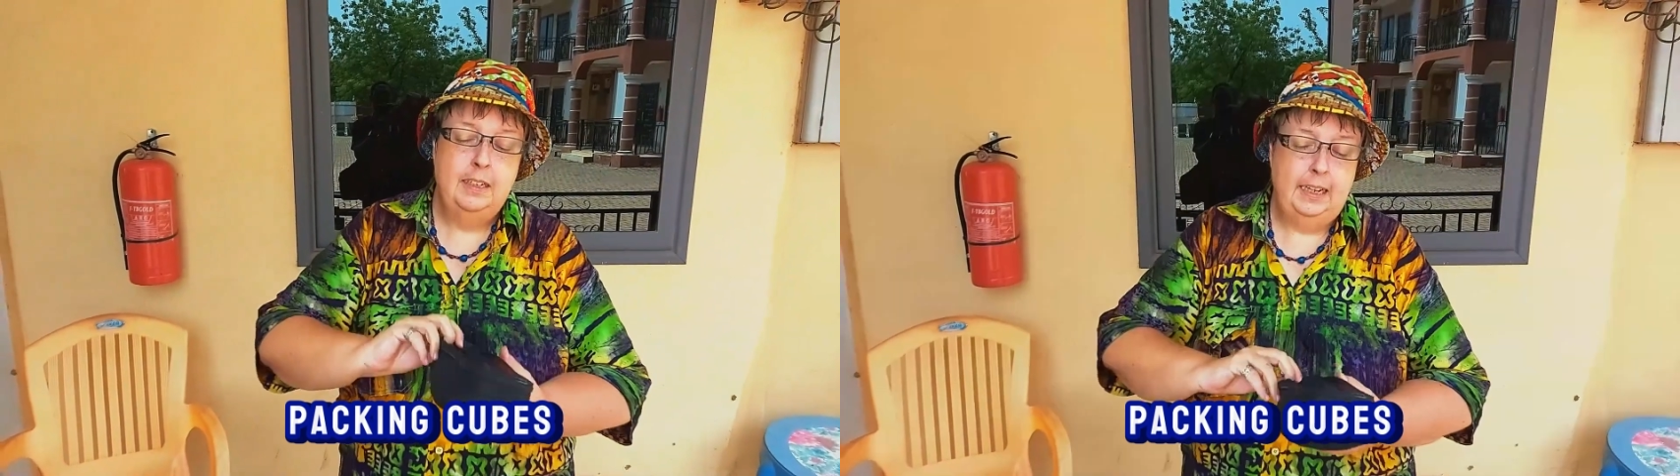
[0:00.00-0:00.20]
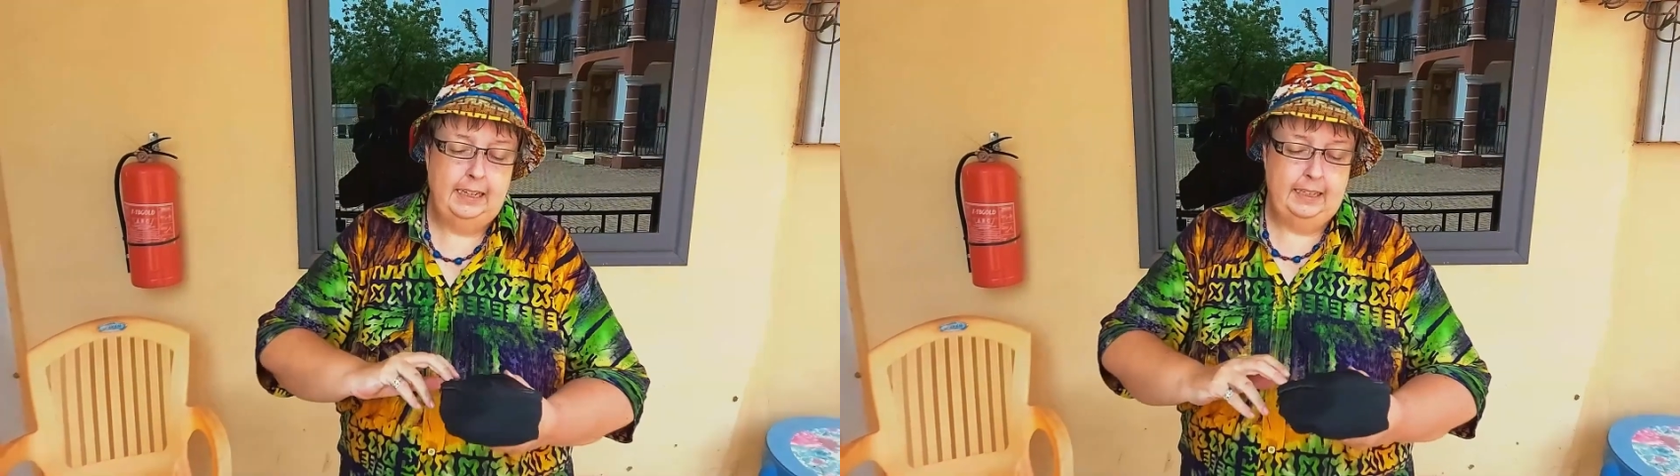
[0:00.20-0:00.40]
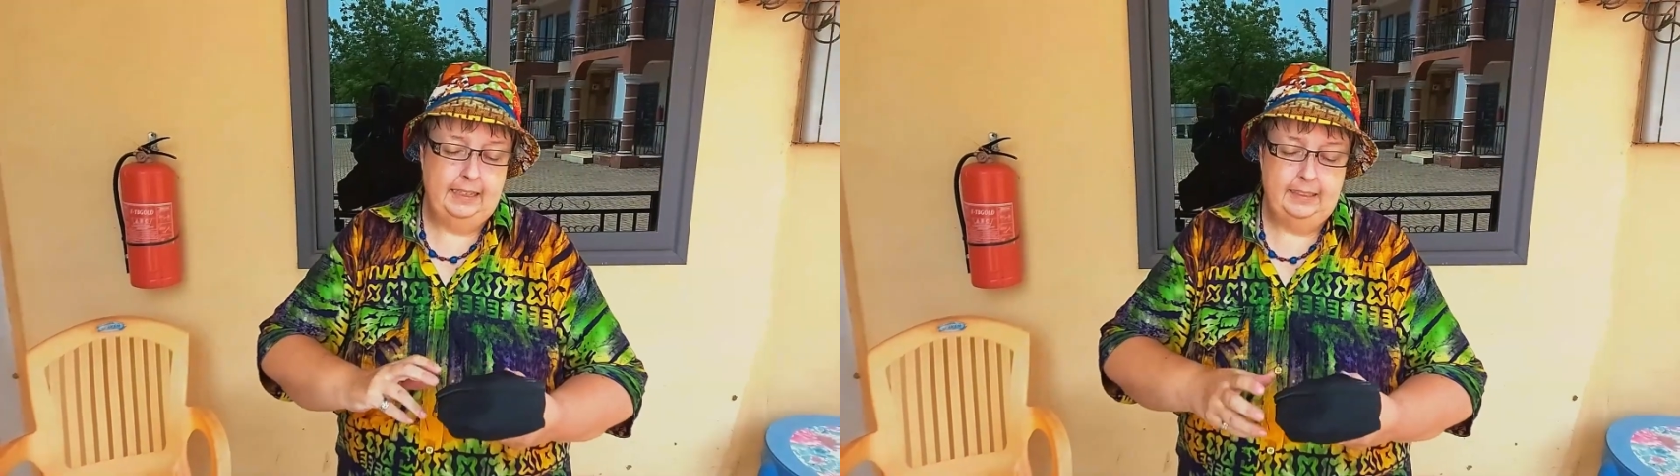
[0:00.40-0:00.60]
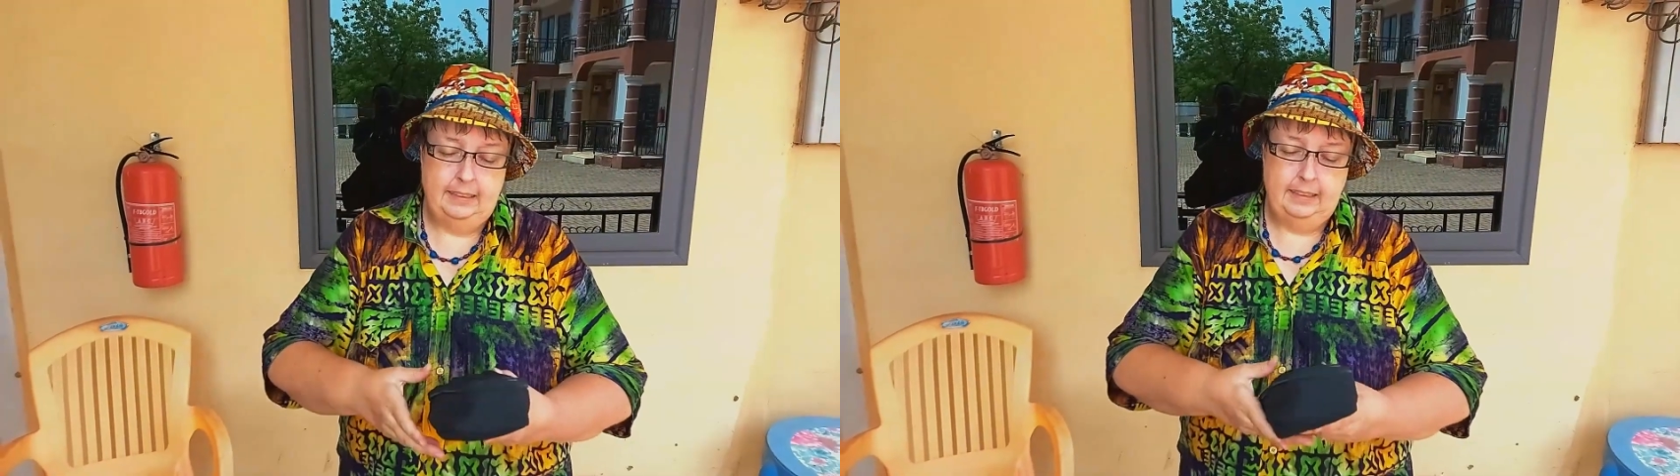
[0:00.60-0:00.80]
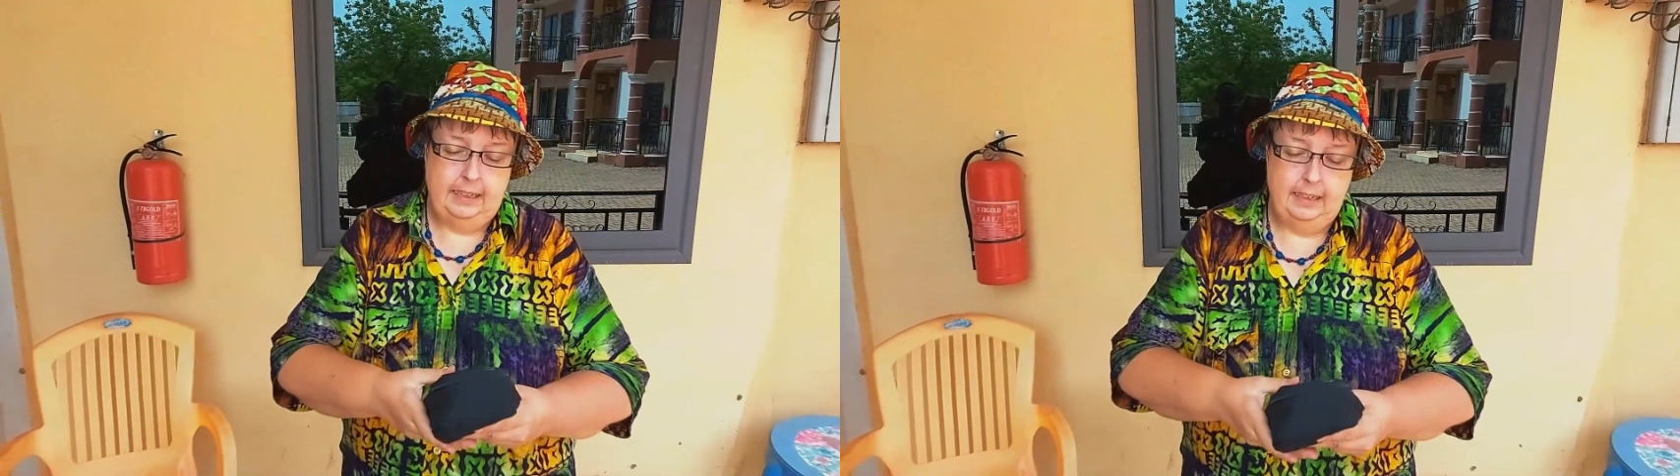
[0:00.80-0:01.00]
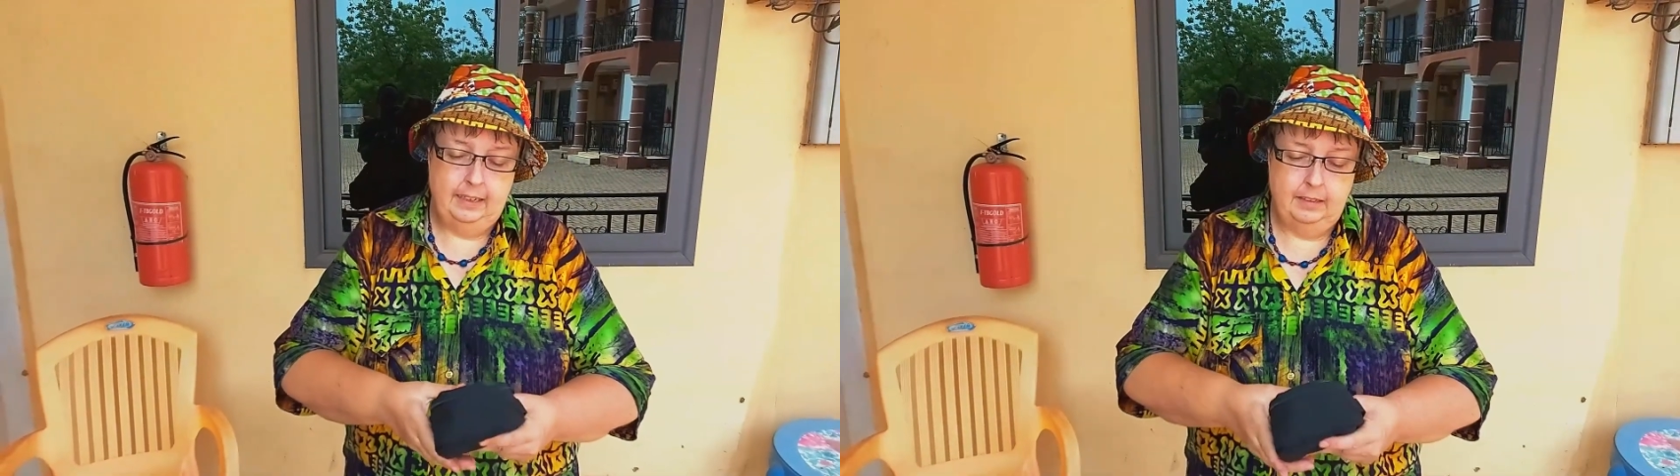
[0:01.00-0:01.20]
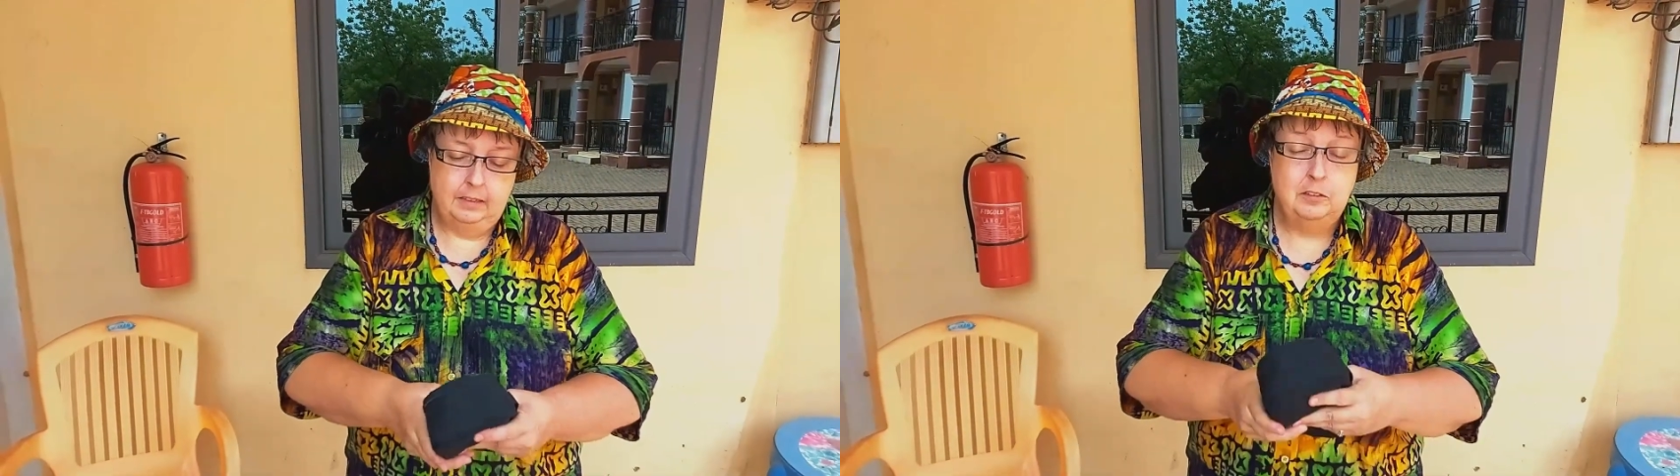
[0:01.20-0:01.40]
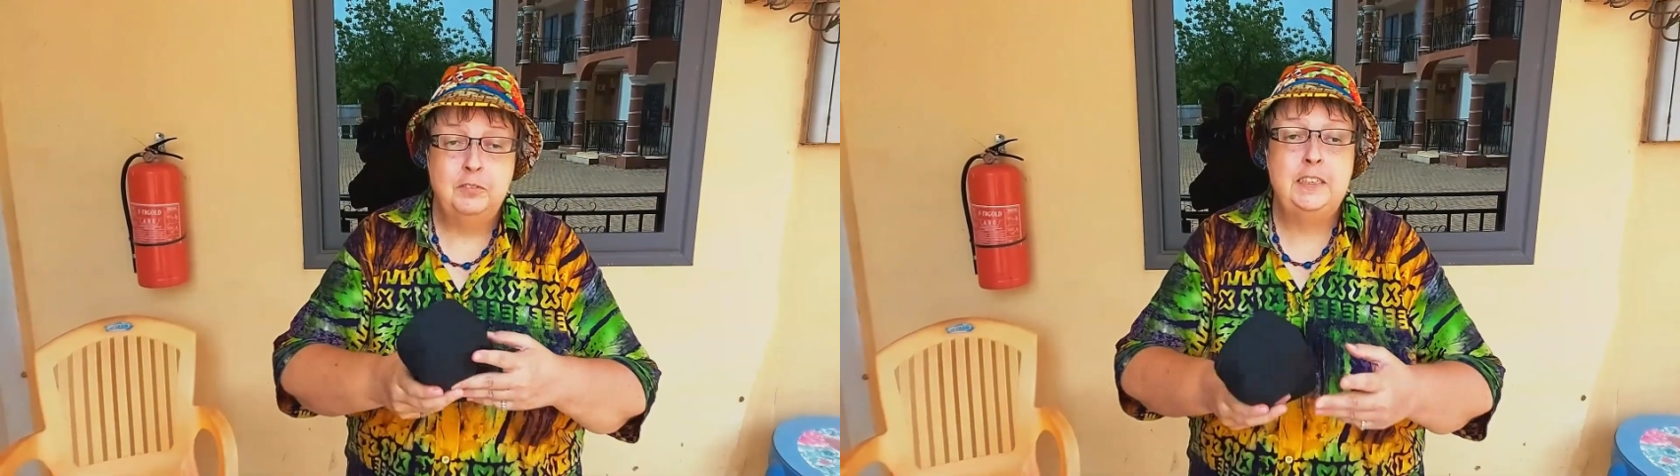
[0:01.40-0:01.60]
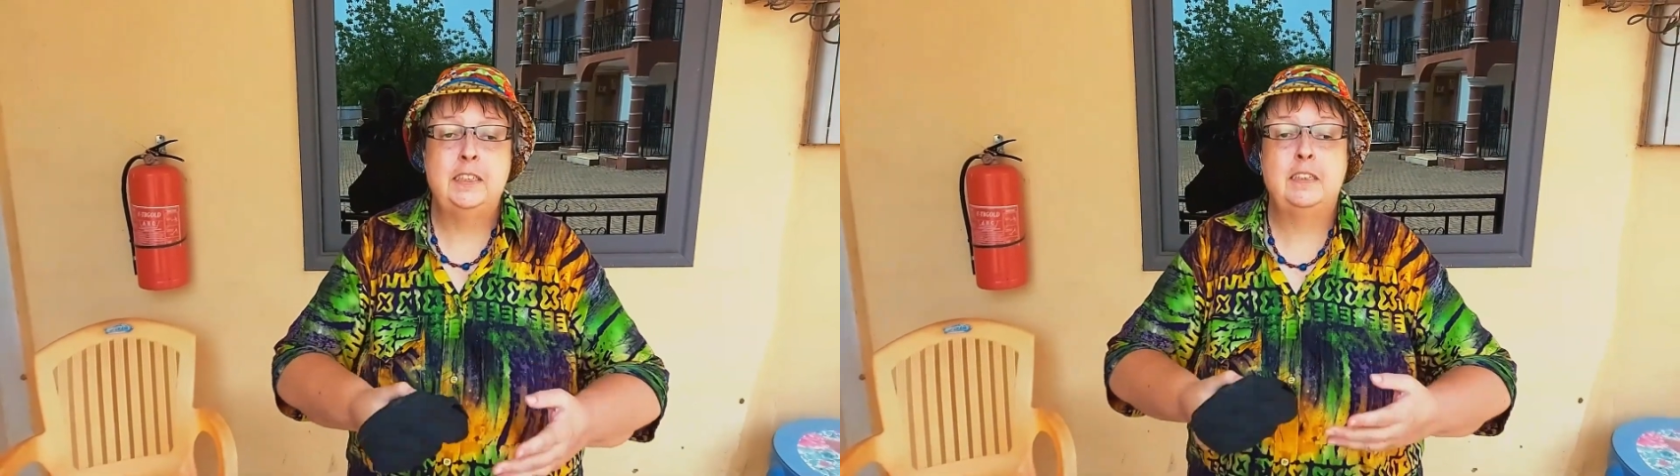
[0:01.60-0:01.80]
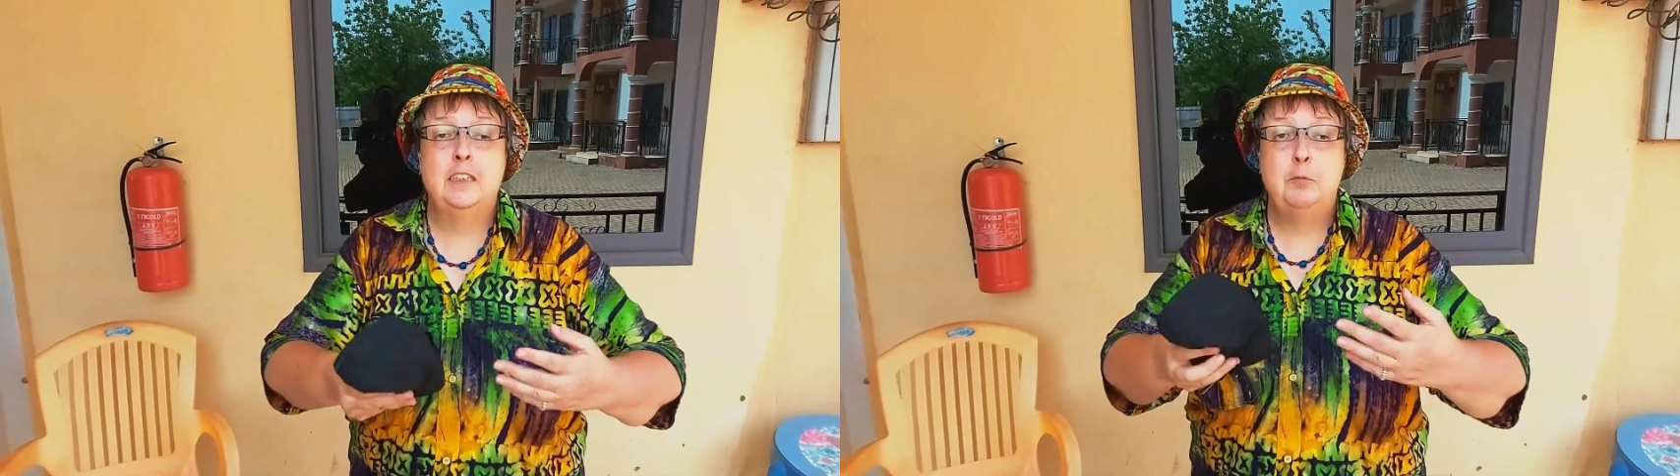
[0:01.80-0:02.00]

and they are convenient.